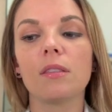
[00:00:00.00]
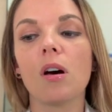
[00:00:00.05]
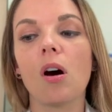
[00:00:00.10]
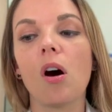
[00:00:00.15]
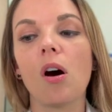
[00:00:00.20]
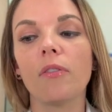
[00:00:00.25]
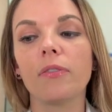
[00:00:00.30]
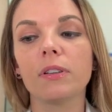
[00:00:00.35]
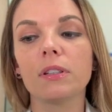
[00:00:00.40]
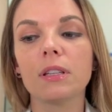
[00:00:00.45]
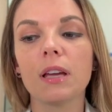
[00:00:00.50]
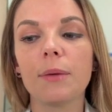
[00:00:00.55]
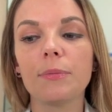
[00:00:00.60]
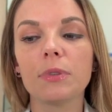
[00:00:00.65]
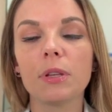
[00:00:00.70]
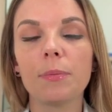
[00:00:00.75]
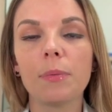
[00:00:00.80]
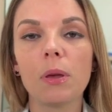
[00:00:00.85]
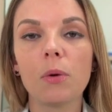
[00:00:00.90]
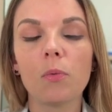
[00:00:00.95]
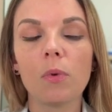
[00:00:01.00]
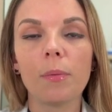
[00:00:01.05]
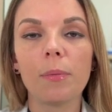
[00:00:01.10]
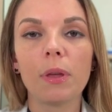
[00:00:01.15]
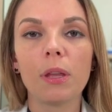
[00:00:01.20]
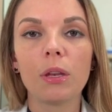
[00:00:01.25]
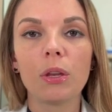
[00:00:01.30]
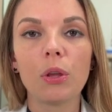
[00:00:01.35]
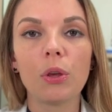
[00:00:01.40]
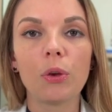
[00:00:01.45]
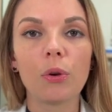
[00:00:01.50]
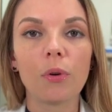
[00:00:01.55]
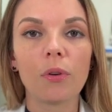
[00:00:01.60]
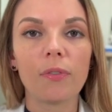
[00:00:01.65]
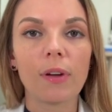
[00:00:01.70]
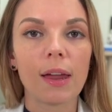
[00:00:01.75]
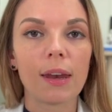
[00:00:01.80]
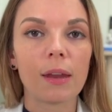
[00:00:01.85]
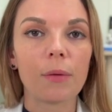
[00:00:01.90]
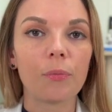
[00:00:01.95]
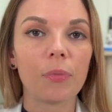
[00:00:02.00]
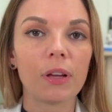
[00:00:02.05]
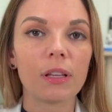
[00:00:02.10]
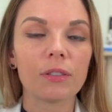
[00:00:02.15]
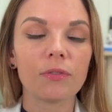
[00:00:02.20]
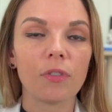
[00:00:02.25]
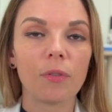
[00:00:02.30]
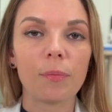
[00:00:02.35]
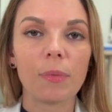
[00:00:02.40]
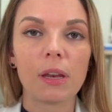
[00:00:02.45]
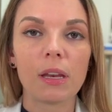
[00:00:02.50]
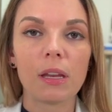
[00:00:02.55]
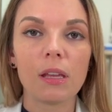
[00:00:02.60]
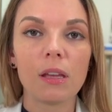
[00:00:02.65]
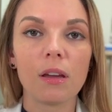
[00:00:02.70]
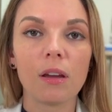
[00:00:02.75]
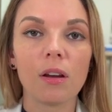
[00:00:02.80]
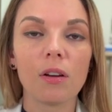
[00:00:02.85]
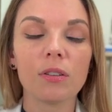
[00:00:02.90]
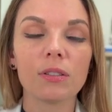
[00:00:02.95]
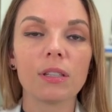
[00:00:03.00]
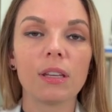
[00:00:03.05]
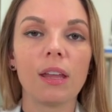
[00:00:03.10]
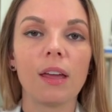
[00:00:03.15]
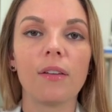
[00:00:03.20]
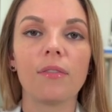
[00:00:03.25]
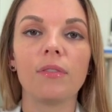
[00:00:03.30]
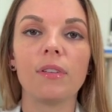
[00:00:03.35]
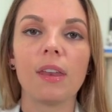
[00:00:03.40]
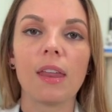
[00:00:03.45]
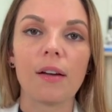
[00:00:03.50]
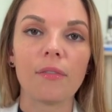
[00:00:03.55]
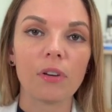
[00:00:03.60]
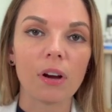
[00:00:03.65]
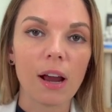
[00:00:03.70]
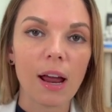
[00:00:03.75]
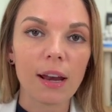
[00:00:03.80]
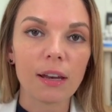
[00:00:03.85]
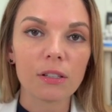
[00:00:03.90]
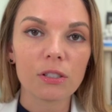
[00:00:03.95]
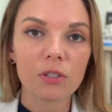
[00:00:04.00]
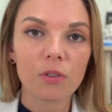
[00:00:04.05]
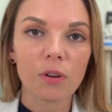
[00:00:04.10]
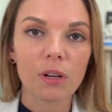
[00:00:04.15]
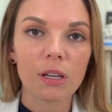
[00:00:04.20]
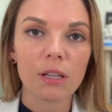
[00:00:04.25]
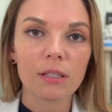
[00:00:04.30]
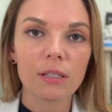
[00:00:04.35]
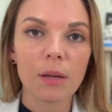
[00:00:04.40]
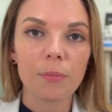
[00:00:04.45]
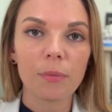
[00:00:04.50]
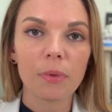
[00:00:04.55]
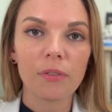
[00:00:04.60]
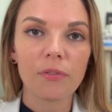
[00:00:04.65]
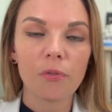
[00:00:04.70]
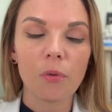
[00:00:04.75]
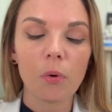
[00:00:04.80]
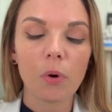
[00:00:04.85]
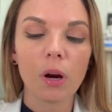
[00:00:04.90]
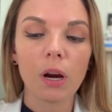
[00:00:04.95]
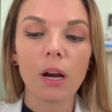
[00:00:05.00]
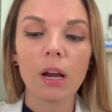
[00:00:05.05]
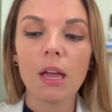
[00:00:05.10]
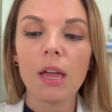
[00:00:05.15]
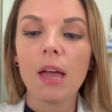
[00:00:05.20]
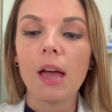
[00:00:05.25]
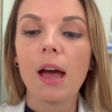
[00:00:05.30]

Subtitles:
Oftentimes I meet women who have had implants for many years and have never had a screening done before.